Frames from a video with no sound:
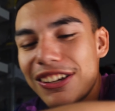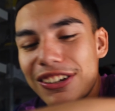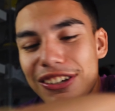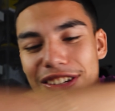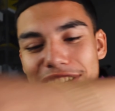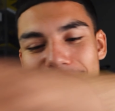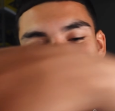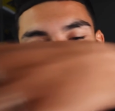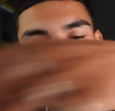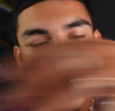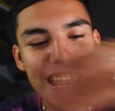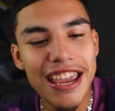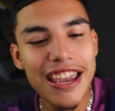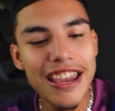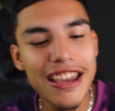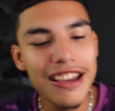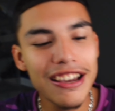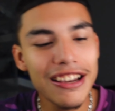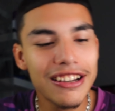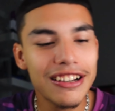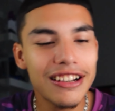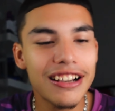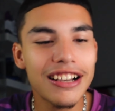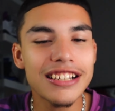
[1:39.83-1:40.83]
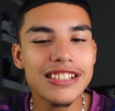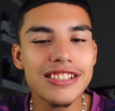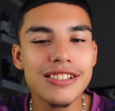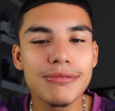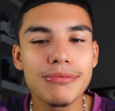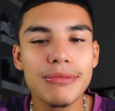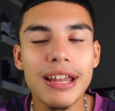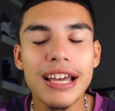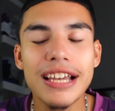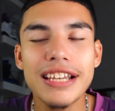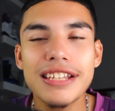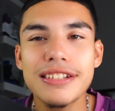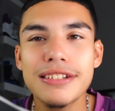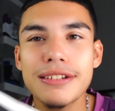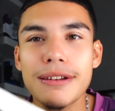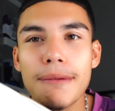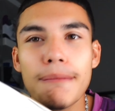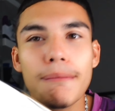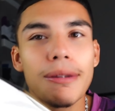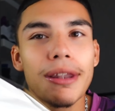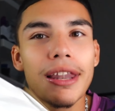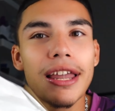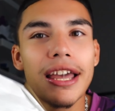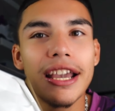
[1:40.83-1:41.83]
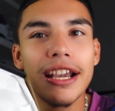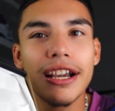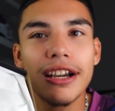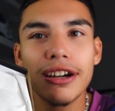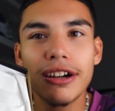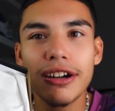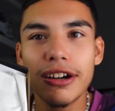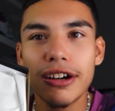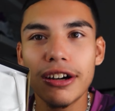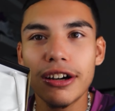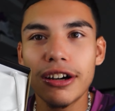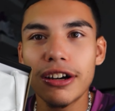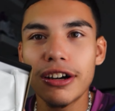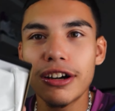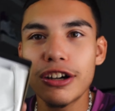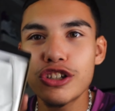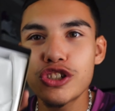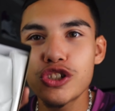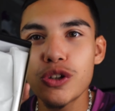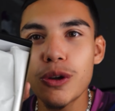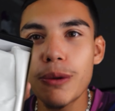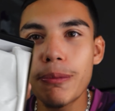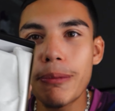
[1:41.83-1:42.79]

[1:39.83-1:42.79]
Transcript: Okay, got some nice blank shoe